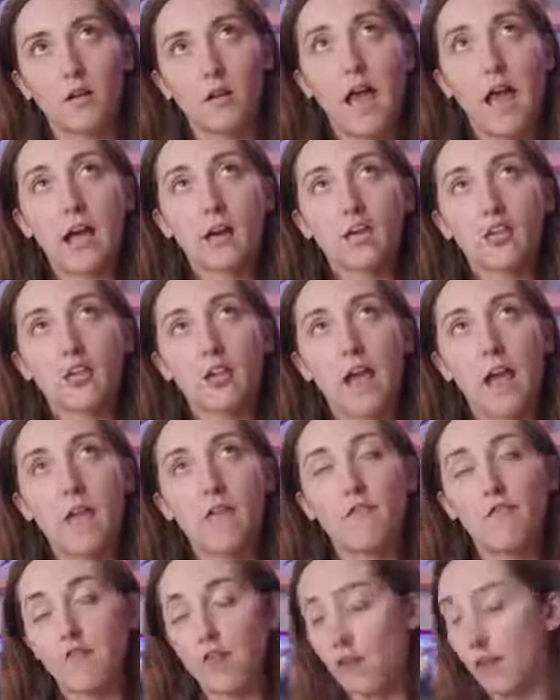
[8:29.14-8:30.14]
actually
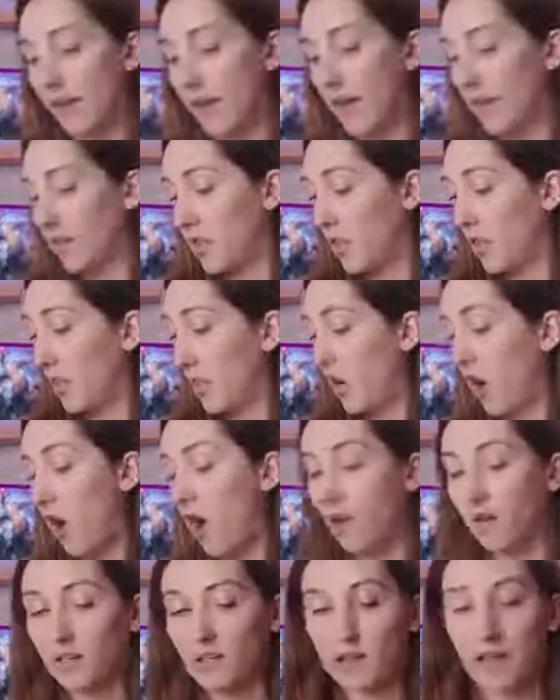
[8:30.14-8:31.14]
I feel like the
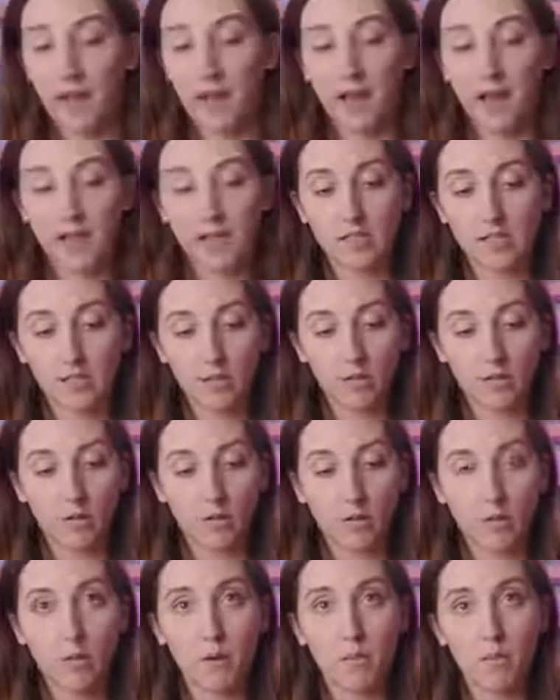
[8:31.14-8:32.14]
Aki has a
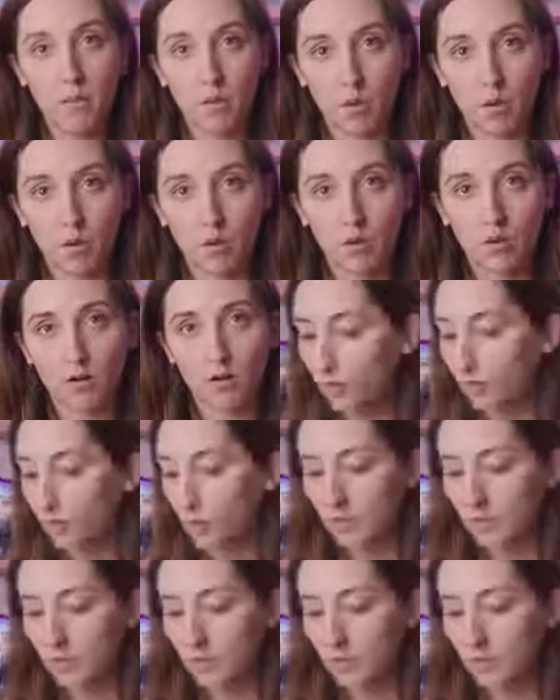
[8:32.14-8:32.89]
little bit more